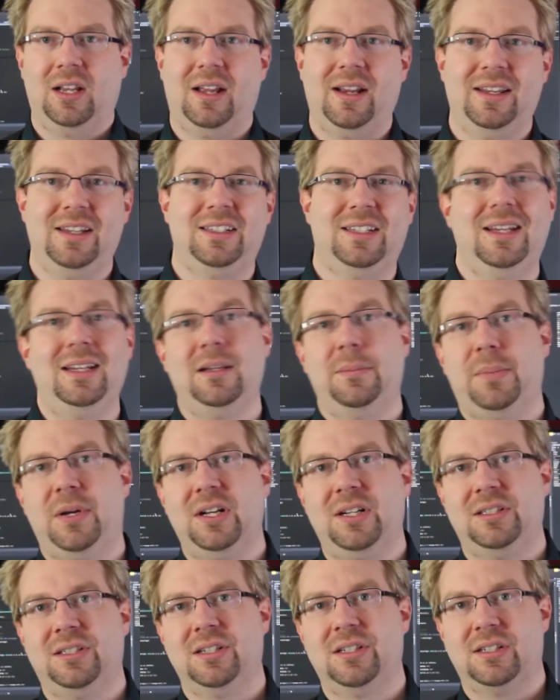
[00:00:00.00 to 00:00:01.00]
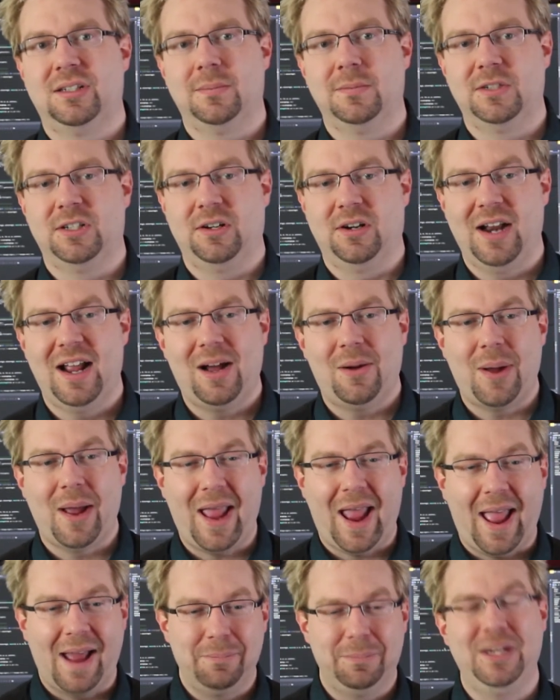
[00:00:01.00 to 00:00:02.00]
A lot of these independent systems are now
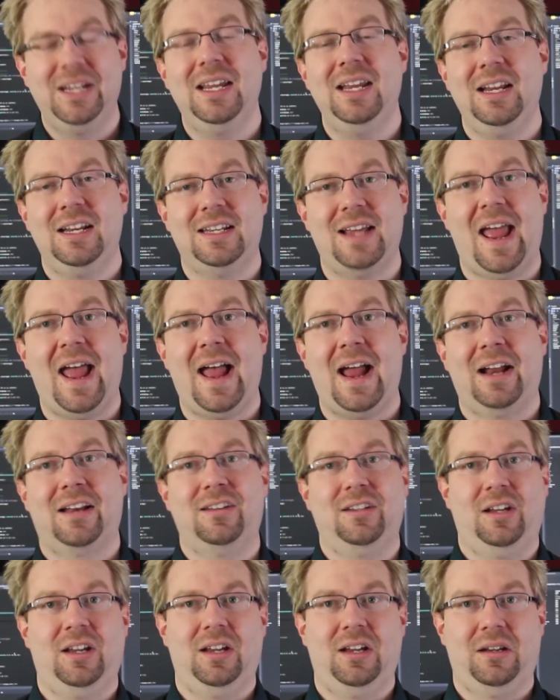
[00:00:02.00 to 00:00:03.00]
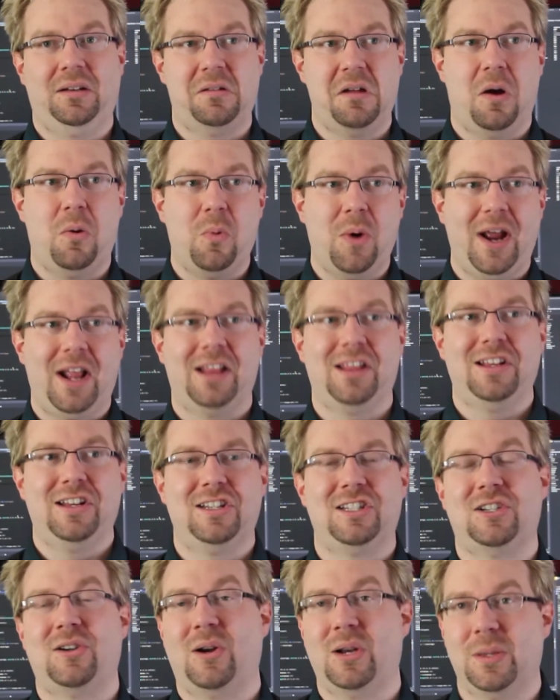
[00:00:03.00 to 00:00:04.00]
beginning to act in a way that
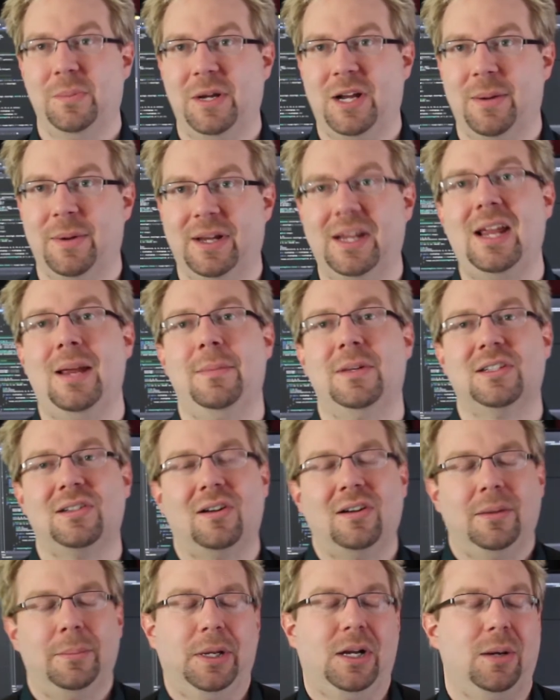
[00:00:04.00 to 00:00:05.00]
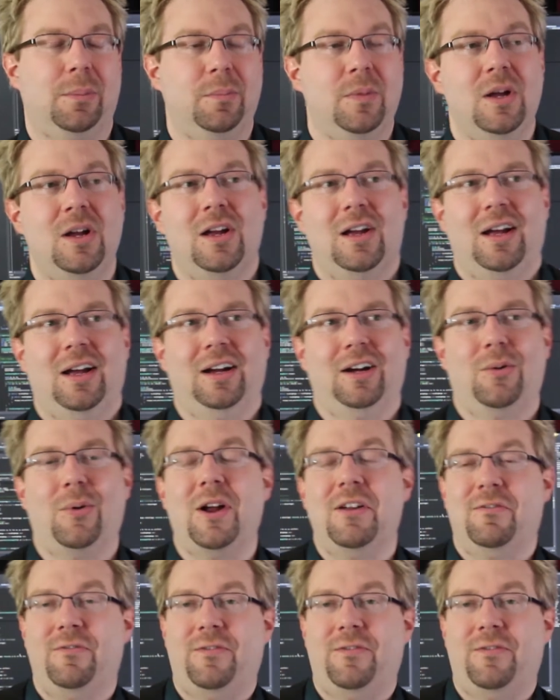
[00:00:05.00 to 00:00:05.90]
it's starting to become a game. It's starting to become quite